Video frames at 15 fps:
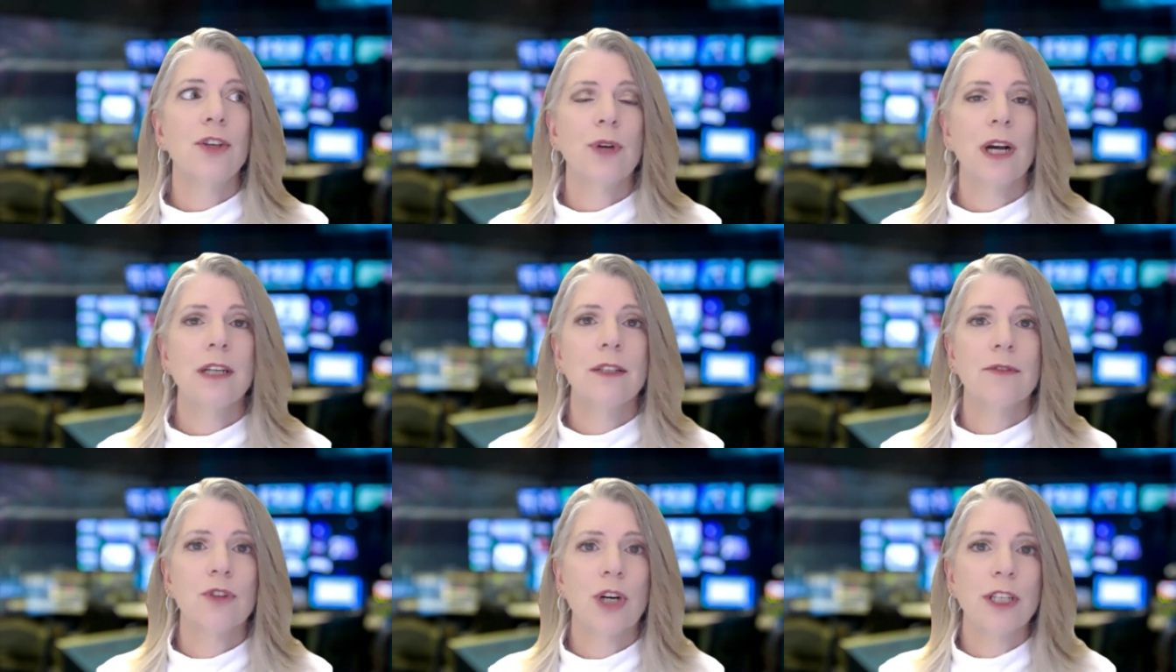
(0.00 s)
you
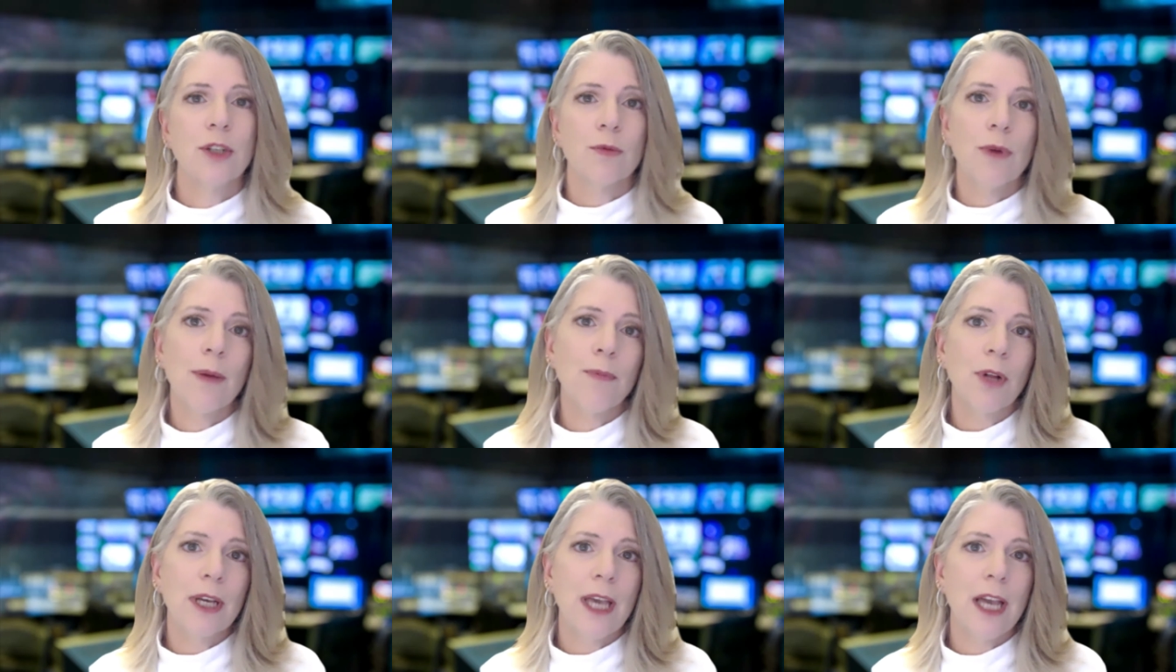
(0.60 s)
kind of tried to
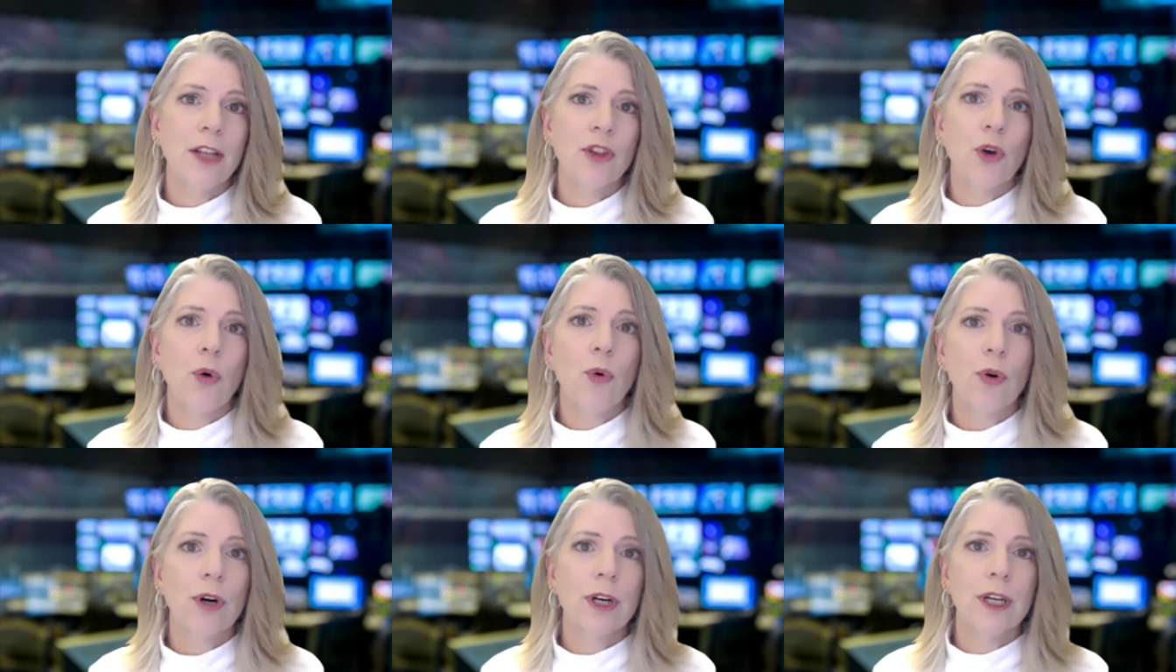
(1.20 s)
replicate the
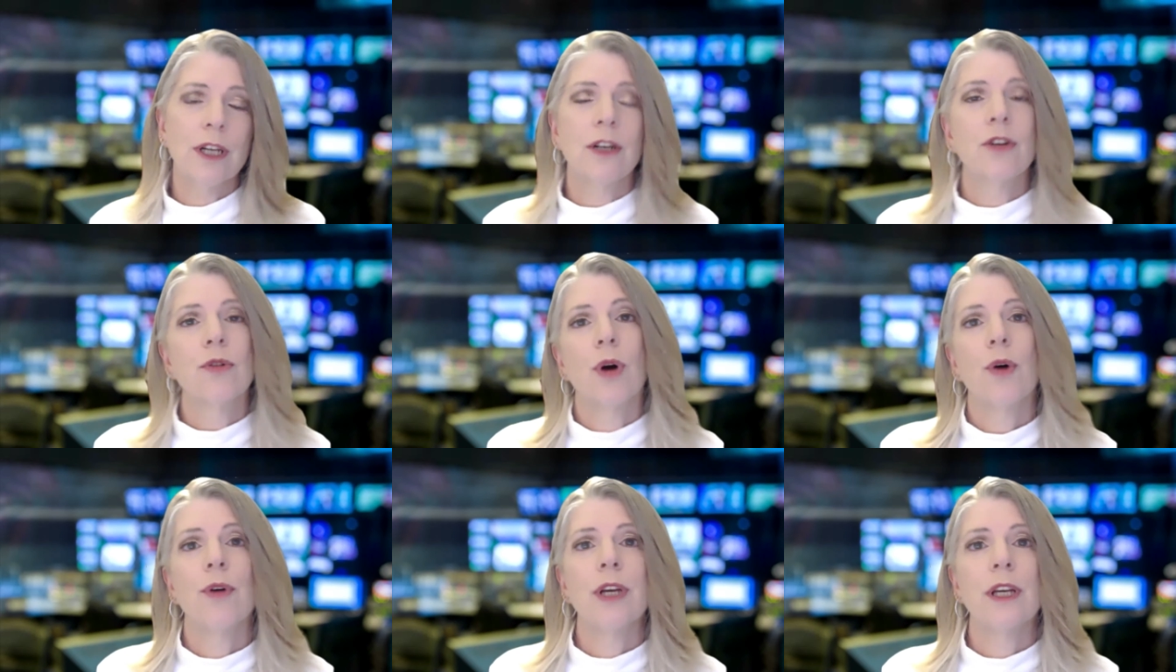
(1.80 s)
Oregon
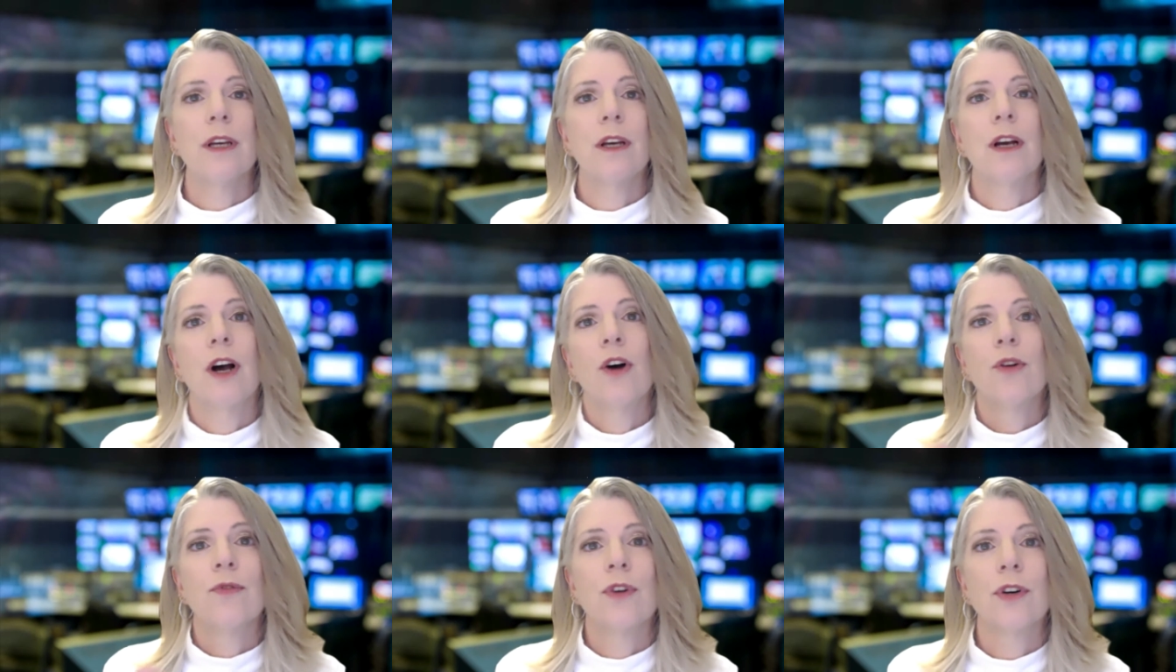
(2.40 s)
growing
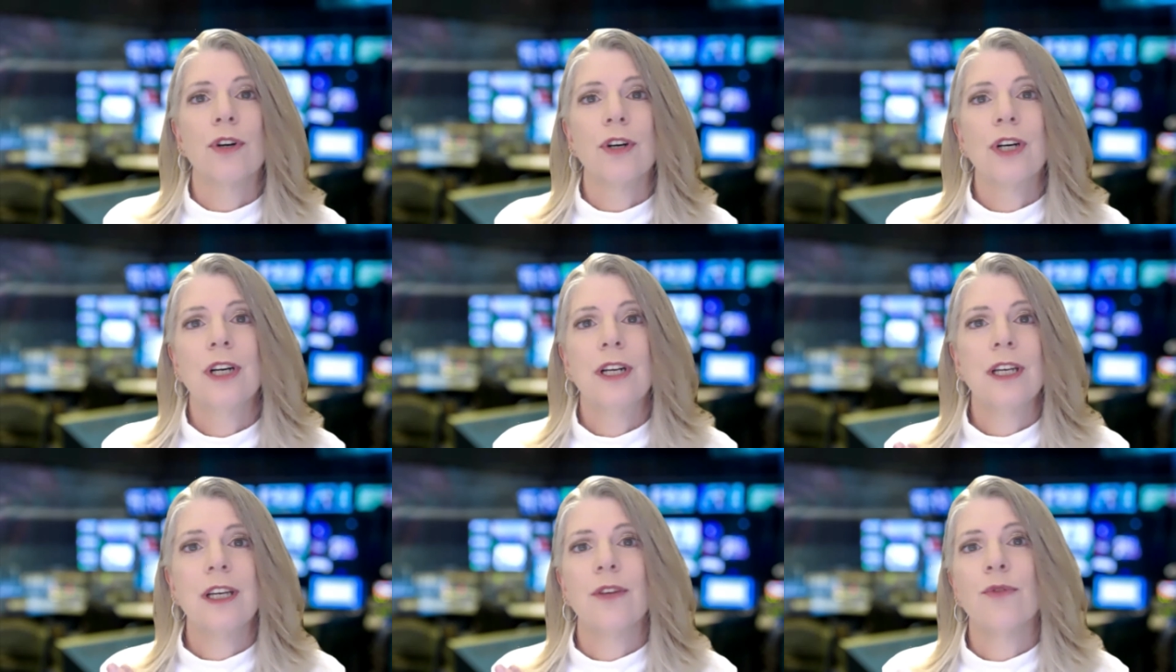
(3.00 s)

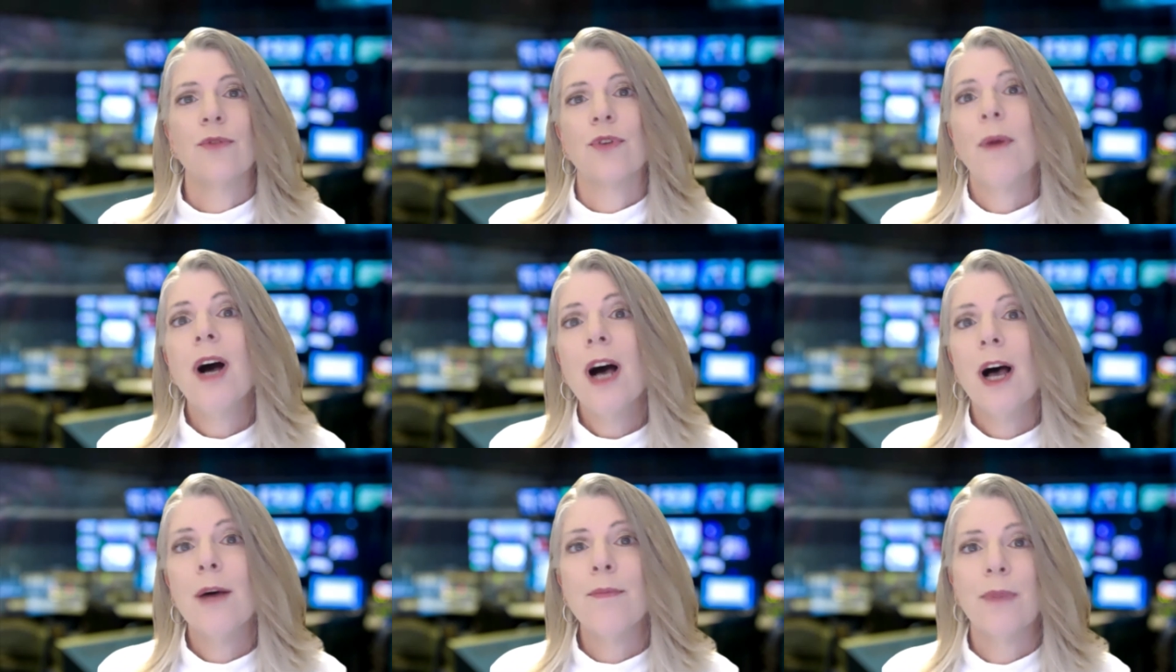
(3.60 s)
over in
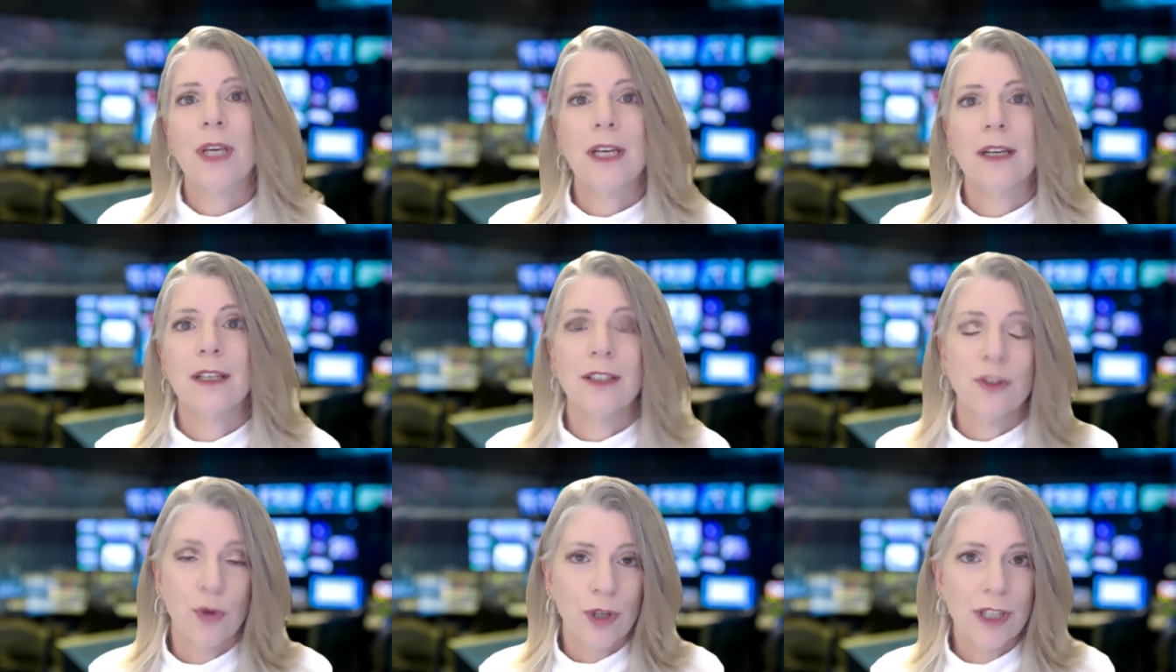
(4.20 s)
Vermont,
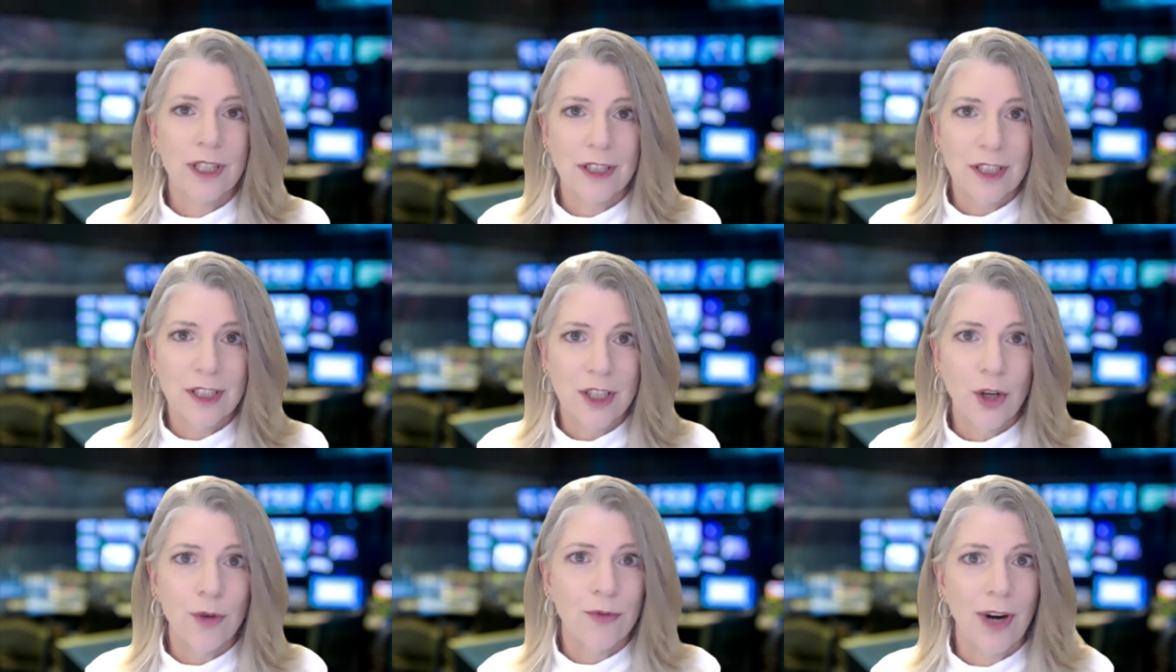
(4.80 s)
because Oregon's
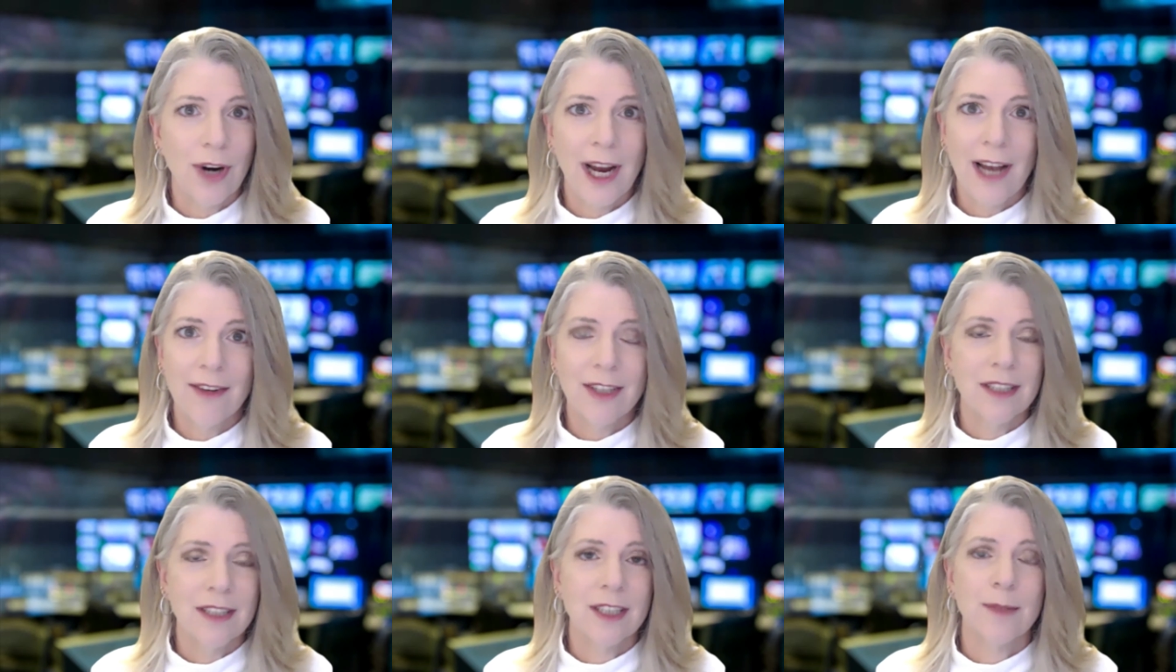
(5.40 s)
known for
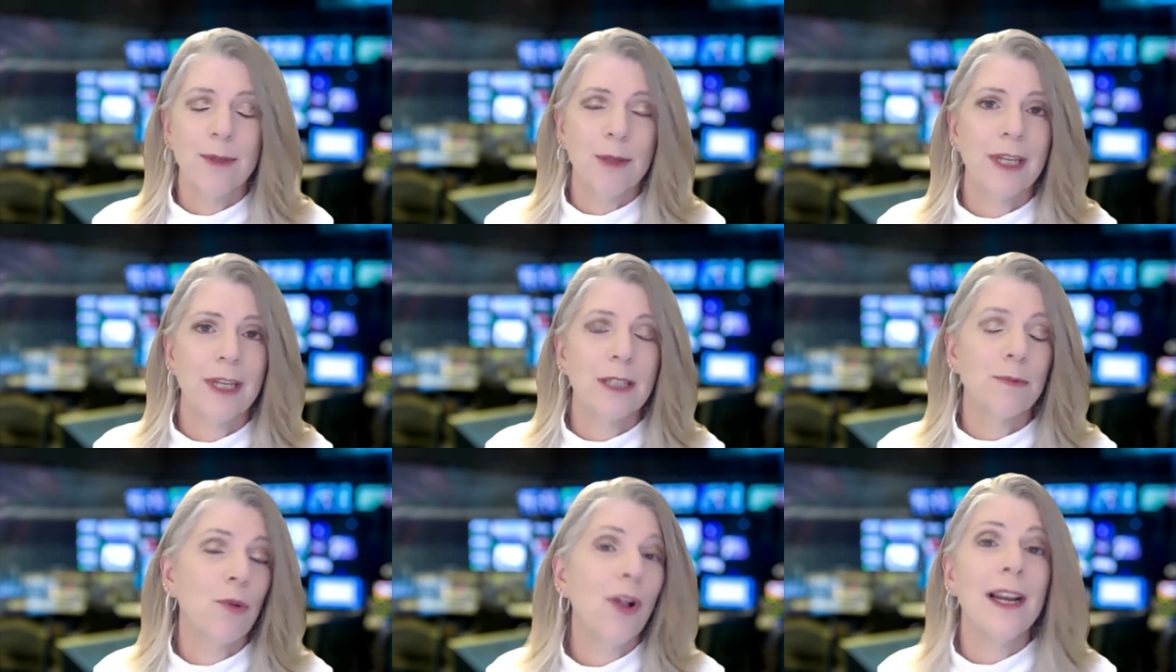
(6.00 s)
having some of the
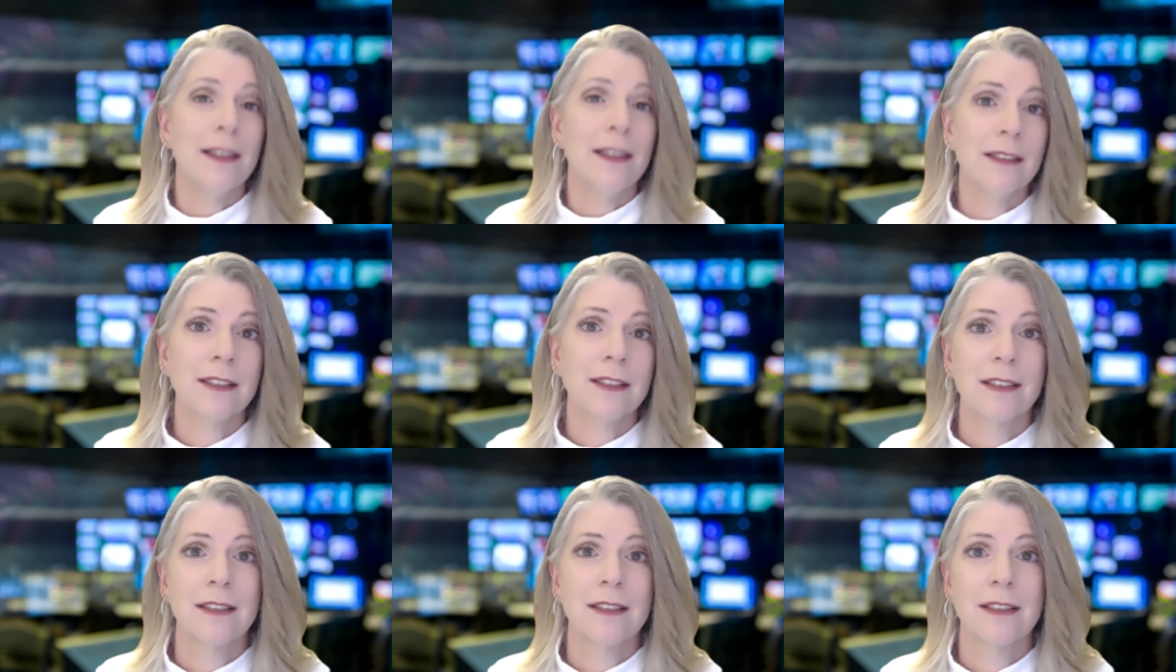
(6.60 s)
best
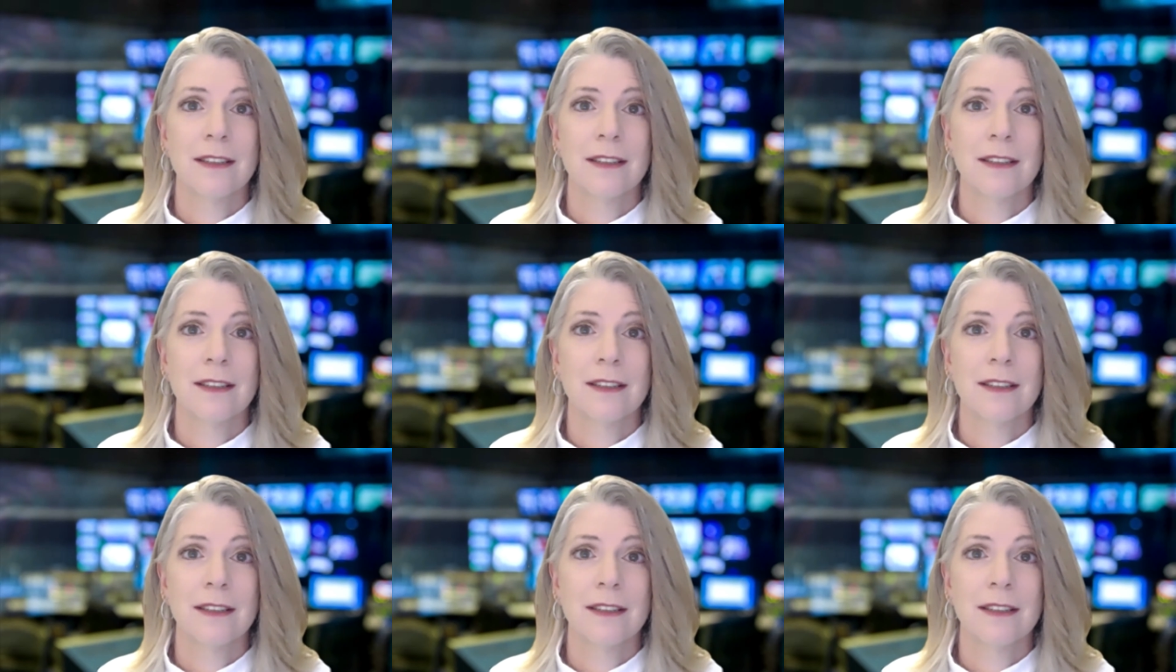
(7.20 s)
plants.